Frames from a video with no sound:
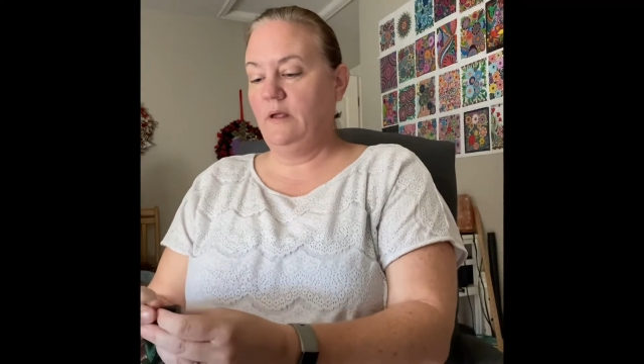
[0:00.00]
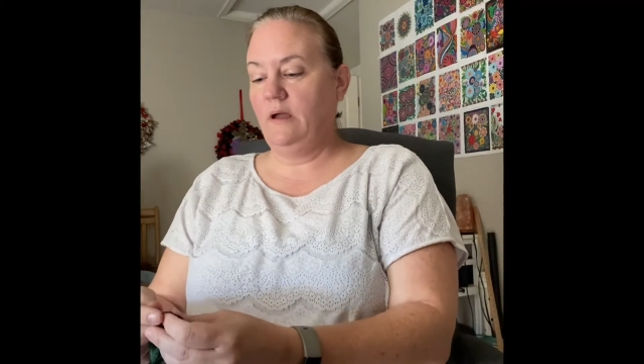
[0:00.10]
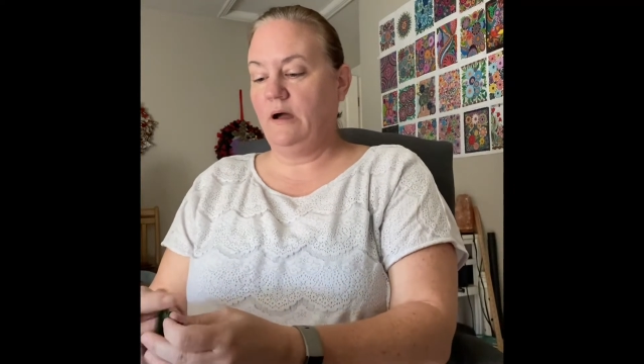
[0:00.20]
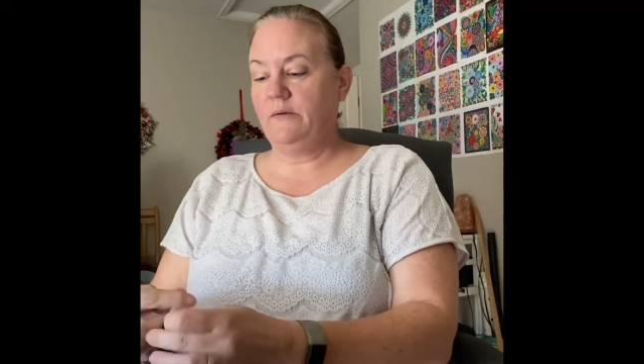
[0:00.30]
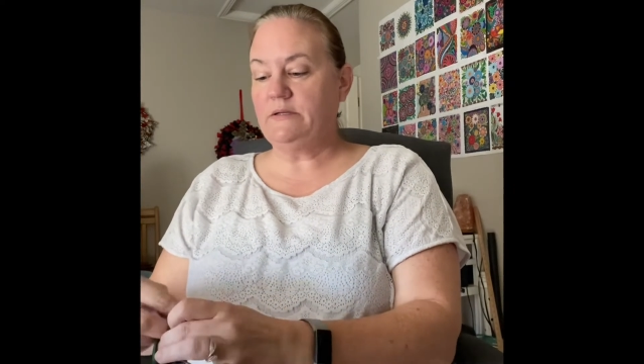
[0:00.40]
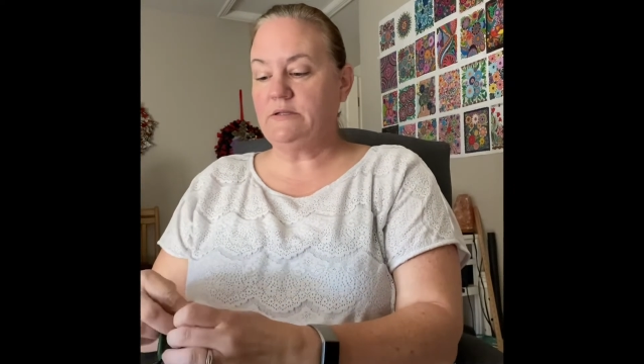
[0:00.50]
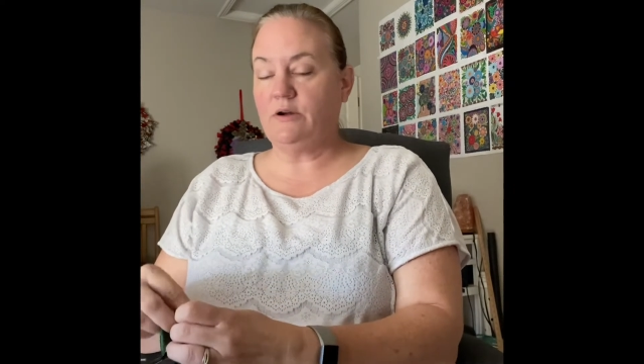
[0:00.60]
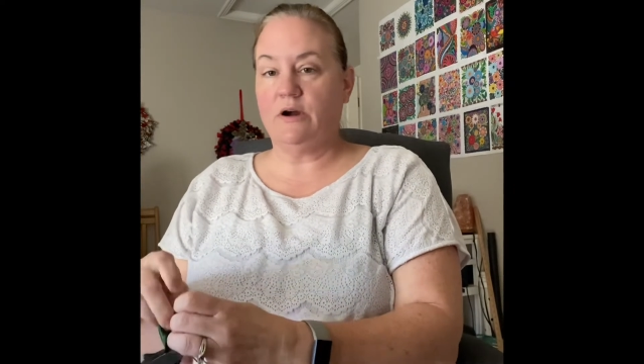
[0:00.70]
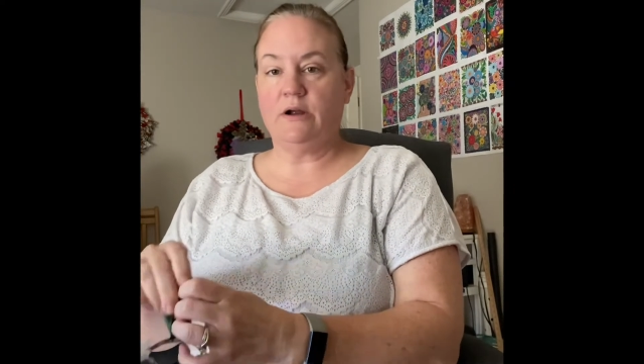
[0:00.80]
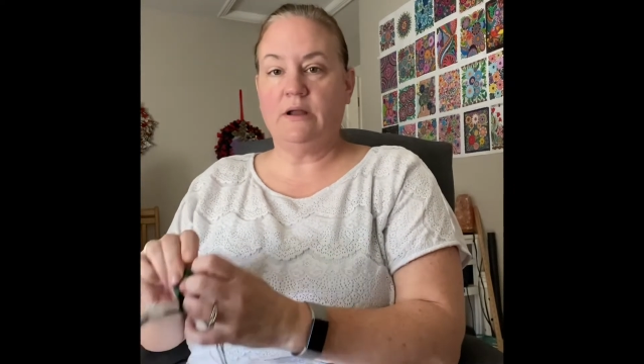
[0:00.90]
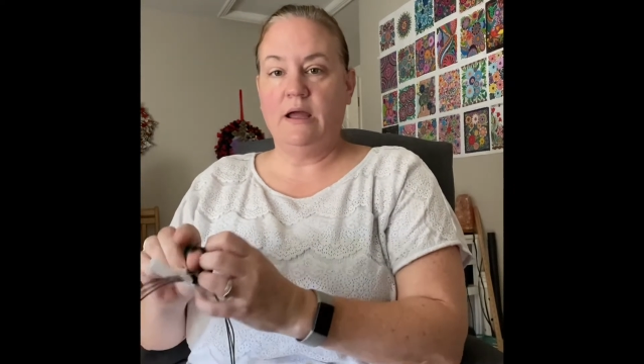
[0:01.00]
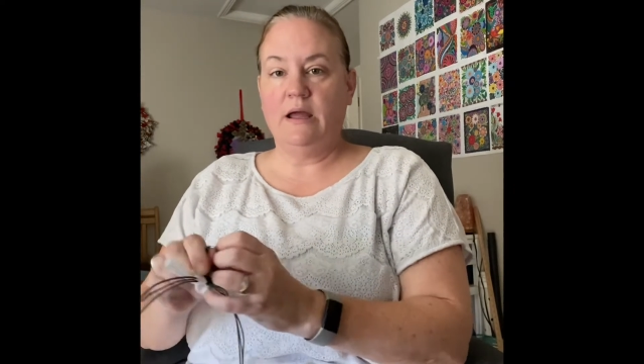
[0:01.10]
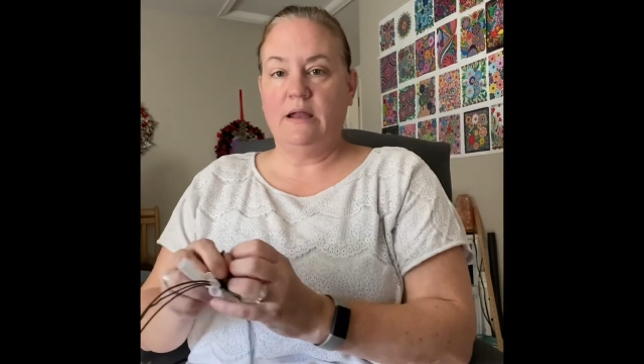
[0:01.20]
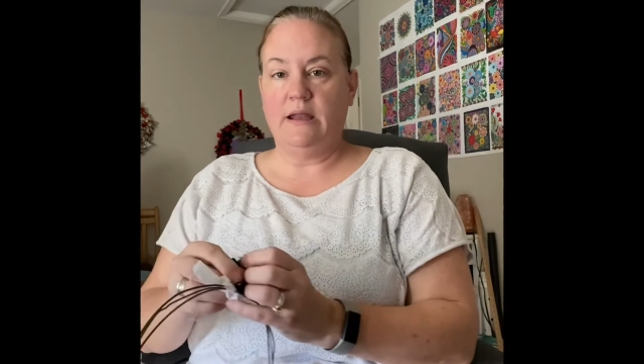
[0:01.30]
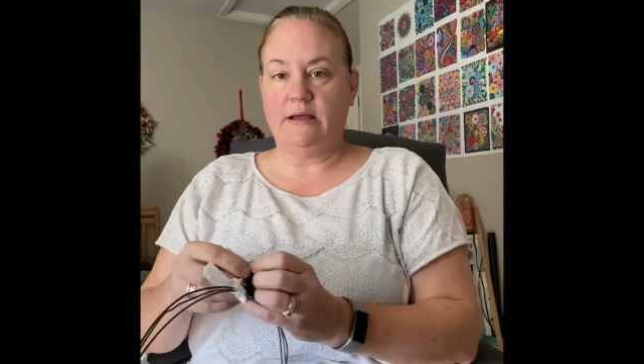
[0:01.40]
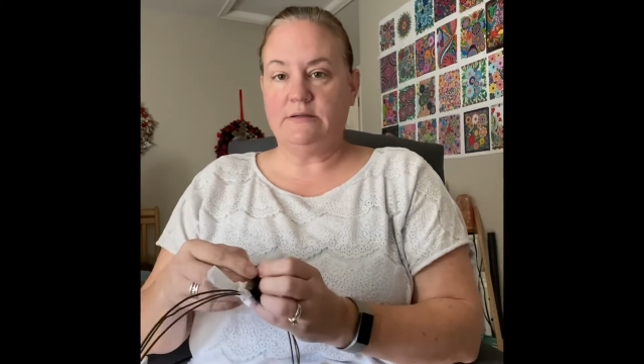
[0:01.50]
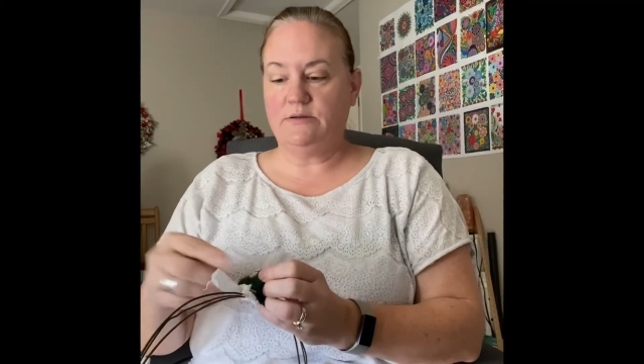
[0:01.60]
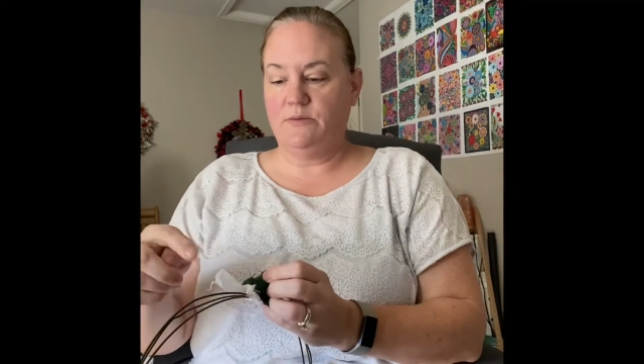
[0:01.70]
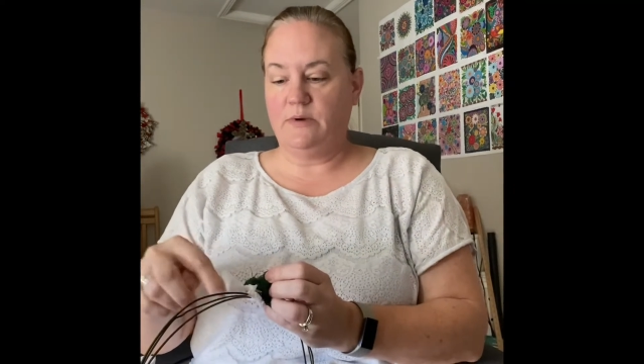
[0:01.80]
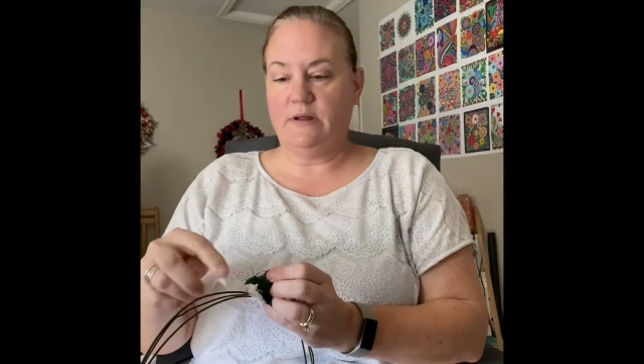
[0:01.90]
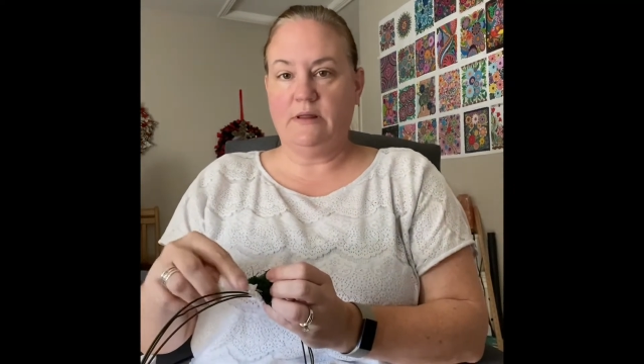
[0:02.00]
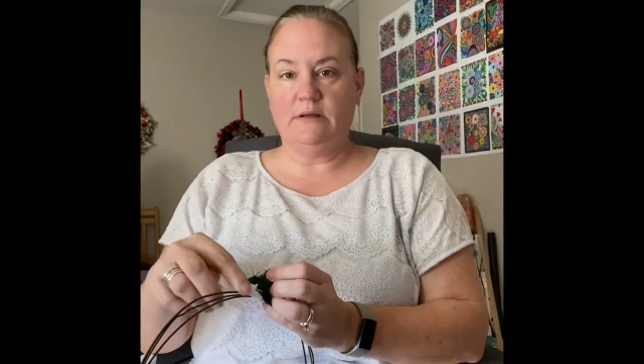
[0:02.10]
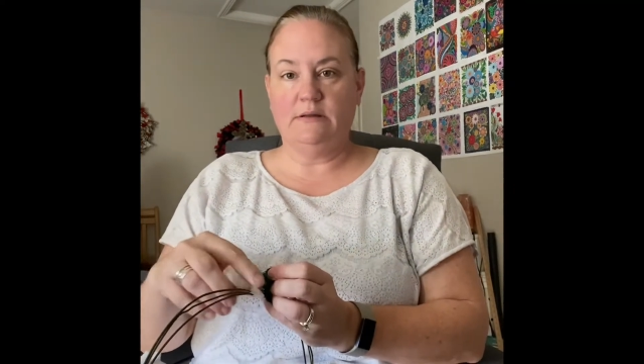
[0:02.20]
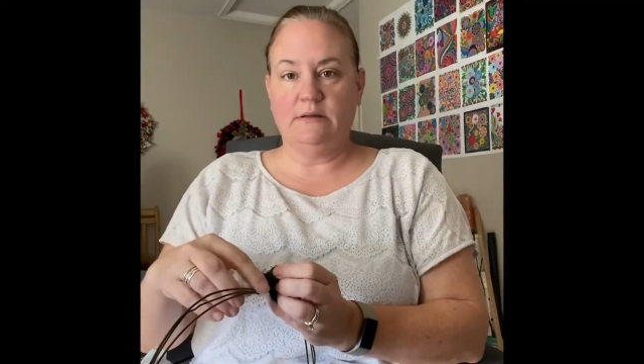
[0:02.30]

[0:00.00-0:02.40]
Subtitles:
I always start next to one of the,